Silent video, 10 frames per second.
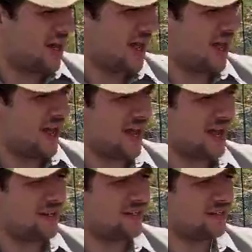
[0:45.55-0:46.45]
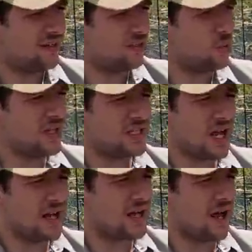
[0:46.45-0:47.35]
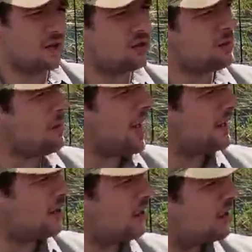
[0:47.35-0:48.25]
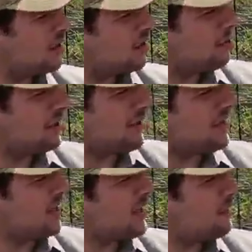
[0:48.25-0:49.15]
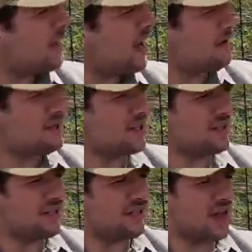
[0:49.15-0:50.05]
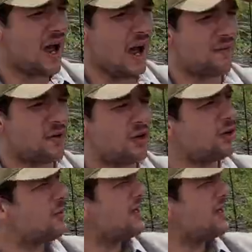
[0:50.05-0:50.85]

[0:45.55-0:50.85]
And the wind's died down a little bit back here. But I think I'm gonna have to kayak for a little